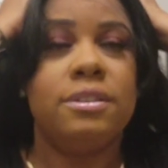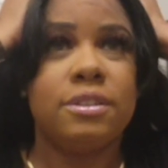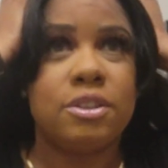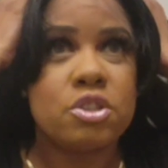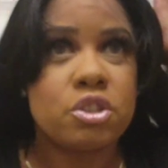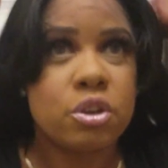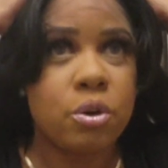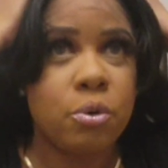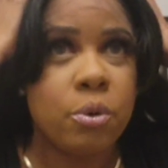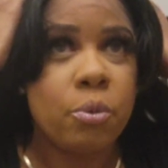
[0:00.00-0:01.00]
So
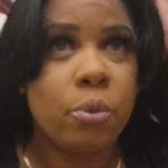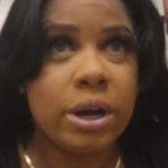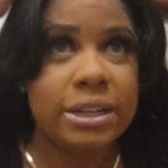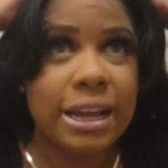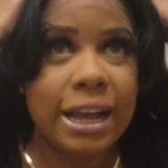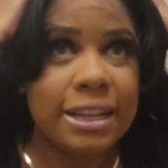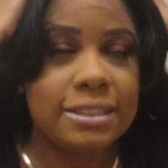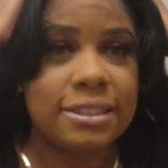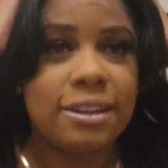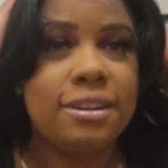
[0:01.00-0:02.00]
what I
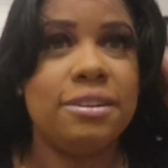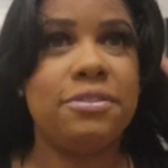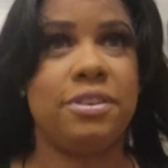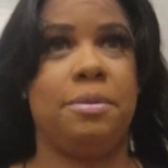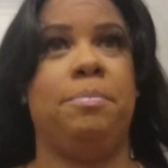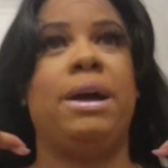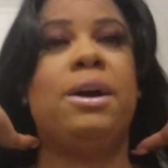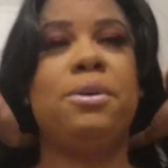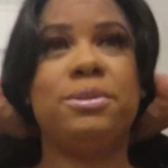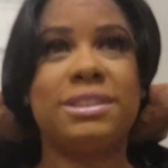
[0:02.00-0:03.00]
love
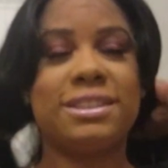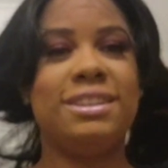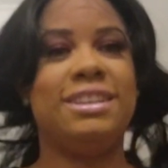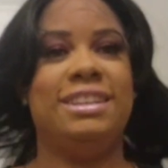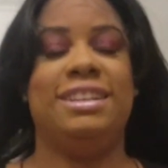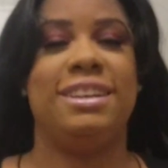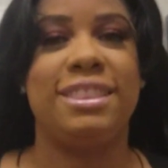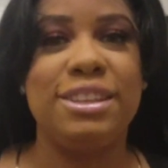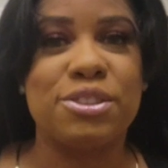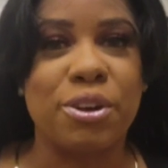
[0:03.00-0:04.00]
about
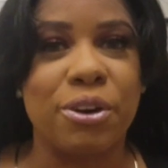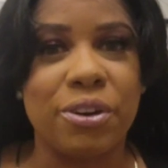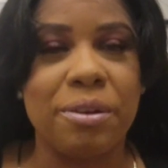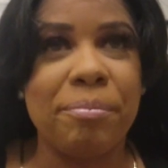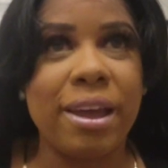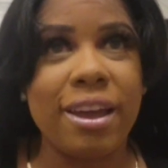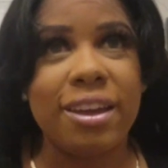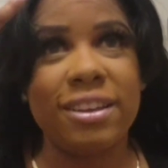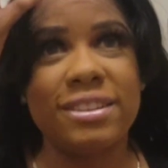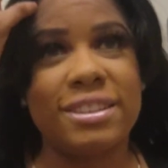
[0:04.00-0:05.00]
these curtain
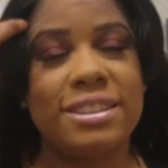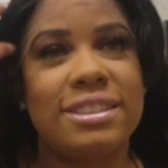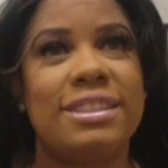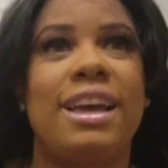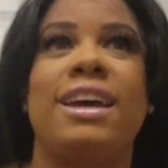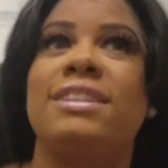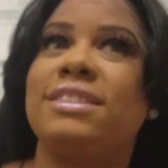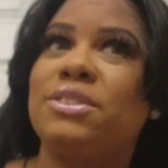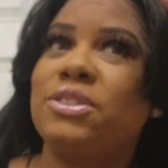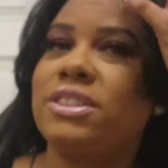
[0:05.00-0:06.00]
bangs is that you
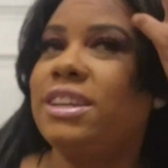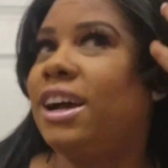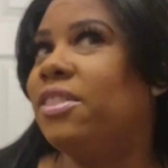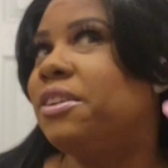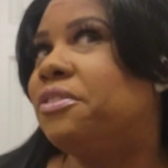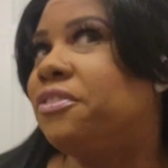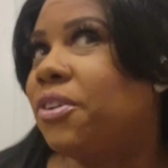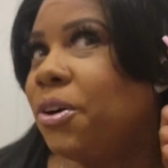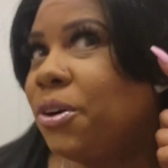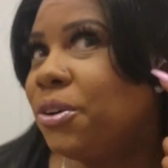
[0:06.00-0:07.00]
see how they
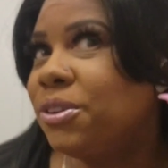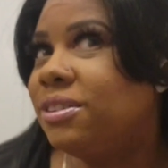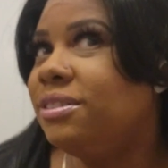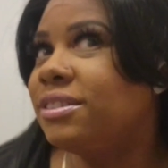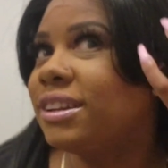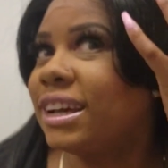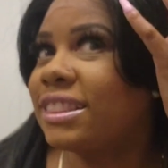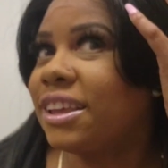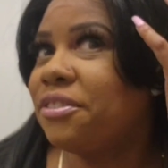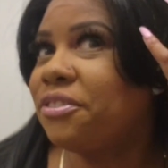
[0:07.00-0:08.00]
fall? Like they
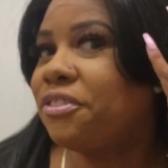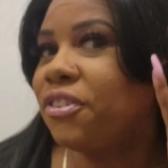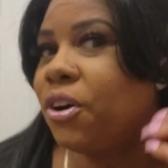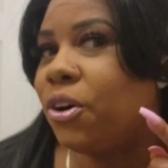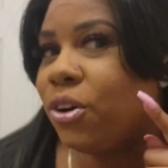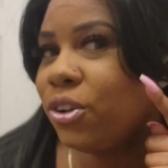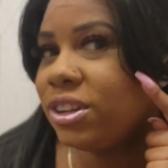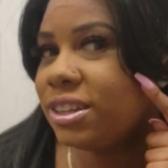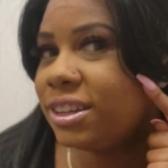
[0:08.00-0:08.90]
fall